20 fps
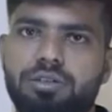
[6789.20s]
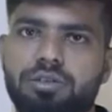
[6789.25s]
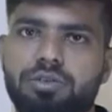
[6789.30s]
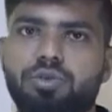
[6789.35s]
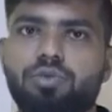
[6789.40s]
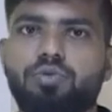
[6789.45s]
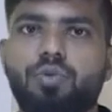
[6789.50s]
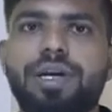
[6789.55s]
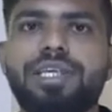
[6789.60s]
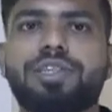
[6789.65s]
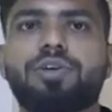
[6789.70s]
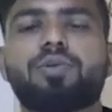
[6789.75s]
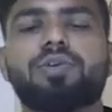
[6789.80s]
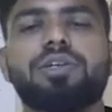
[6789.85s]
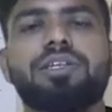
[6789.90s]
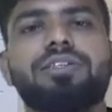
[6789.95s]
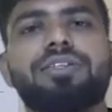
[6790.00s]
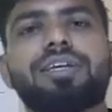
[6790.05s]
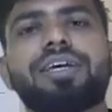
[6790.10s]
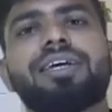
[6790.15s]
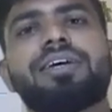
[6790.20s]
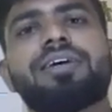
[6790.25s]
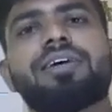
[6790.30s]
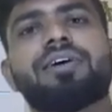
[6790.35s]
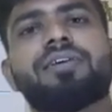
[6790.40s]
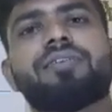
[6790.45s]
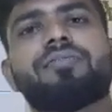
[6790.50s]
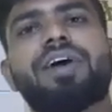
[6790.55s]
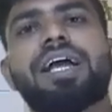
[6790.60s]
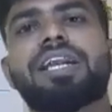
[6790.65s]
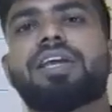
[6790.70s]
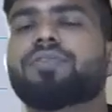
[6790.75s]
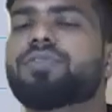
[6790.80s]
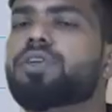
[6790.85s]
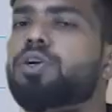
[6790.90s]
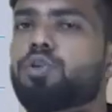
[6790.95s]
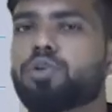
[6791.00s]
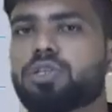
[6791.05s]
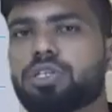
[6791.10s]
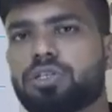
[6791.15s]
So 20,000 is the value of the
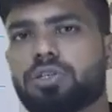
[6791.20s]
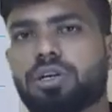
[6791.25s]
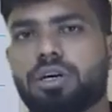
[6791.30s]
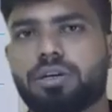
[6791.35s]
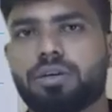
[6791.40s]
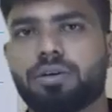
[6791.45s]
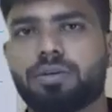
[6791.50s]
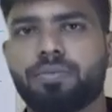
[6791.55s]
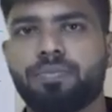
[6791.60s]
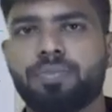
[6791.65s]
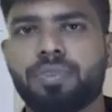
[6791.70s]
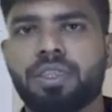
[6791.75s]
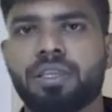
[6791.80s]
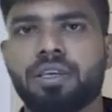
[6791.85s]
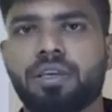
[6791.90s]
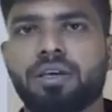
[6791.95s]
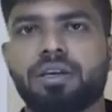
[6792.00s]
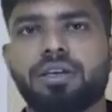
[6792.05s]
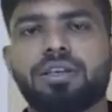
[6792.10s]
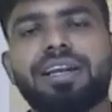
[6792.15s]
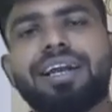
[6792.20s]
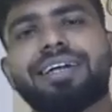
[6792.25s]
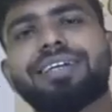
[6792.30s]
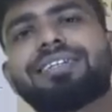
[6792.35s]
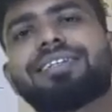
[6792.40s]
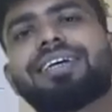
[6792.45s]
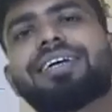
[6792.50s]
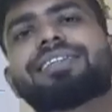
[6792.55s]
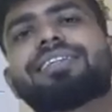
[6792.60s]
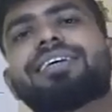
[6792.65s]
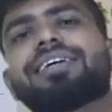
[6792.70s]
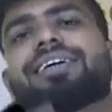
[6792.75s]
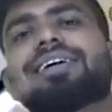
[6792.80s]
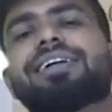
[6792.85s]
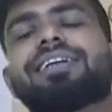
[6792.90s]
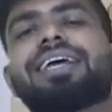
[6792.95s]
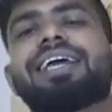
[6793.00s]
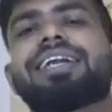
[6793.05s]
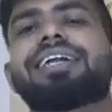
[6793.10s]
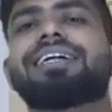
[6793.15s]
closing stock. Let us take
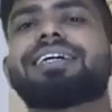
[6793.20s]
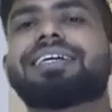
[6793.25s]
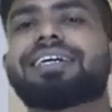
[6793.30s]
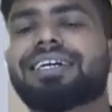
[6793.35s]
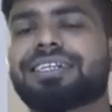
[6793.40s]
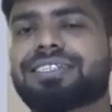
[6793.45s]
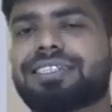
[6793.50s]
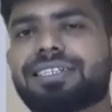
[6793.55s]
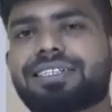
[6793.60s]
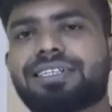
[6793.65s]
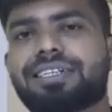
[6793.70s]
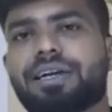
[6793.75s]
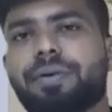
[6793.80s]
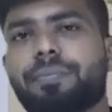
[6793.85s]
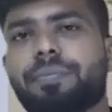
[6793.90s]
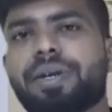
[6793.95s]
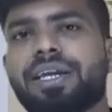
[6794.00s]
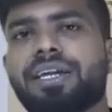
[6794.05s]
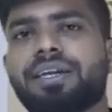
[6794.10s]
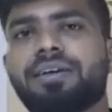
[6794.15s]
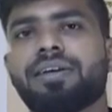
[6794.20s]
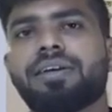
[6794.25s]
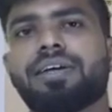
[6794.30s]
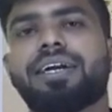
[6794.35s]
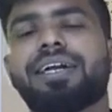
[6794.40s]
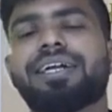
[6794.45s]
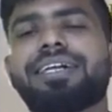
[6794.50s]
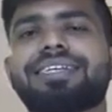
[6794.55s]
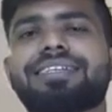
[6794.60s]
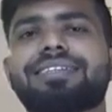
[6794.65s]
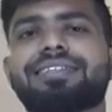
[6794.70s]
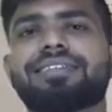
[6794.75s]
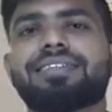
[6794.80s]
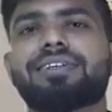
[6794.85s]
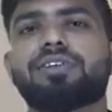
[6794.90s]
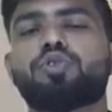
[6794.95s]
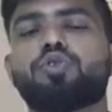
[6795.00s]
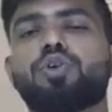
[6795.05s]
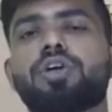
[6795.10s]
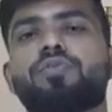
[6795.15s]
the L&T construction company. It is
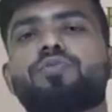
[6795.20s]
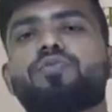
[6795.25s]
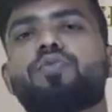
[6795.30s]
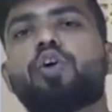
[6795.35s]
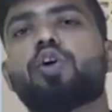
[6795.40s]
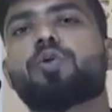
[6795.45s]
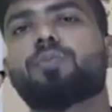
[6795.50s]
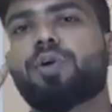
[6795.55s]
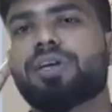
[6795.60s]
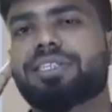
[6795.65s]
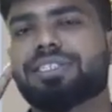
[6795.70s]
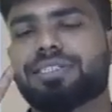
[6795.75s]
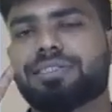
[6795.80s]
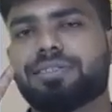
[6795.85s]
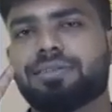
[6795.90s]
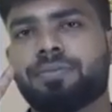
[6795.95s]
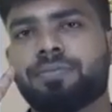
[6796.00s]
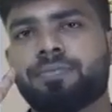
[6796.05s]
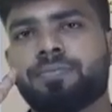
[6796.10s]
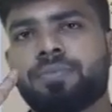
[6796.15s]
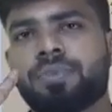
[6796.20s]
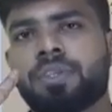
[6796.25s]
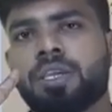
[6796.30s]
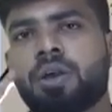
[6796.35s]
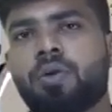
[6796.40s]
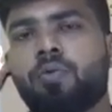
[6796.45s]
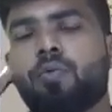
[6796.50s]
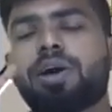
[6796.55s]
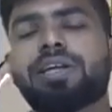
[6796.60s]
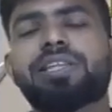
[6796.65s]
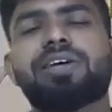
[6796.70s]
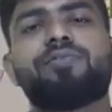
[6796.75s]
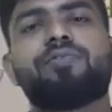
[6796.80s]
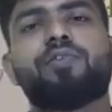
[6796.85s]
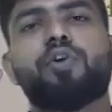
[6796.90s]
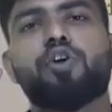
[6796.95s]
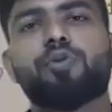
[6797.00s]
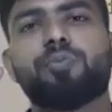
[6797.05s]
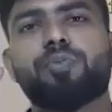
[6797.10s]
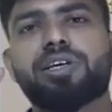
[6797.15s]
doing 4 projects. What are the
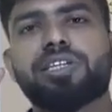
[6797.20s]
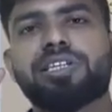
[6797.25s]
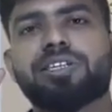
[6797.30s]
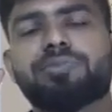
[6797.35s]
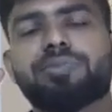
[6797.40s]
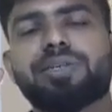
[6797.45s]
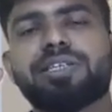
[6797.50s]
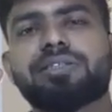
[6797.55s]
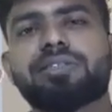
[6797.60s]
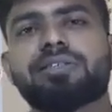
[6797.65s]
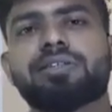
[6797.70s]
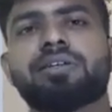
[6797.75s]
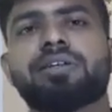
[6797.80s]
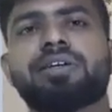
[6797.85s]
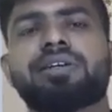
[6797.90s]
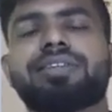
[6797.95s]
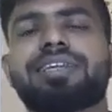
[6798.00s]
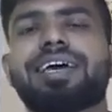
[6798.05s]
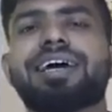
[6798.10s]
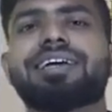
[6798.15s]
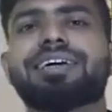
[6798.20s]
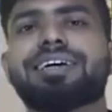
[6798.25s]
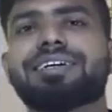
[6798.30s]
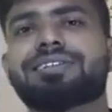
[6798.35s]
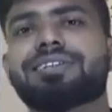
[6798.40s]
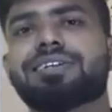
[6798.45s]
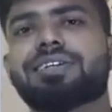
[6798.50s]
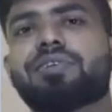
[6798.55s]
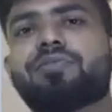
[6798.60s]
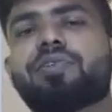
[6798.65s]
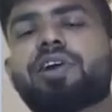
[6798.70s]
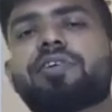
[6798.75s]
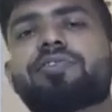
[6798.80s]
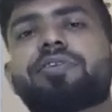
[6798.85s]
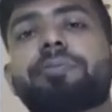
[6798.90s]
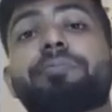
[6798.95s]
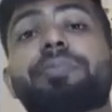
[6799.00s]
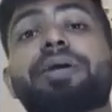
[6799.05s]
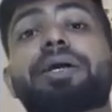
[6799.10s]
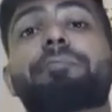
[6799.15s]
4 projects means? They are constructing one of the
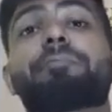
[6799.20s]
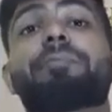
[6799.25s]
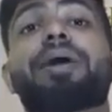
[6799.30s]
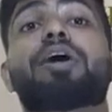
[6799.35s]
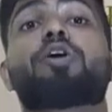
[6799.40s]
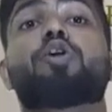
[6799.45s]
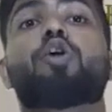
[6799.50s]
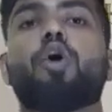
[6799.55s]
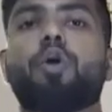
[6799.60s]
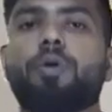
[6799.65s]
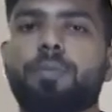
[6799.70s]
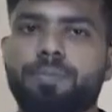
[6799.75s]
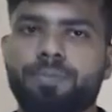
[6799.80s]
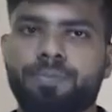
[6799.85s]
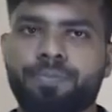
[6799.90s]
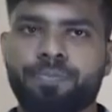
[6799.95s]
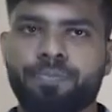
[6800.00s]
big bungalow.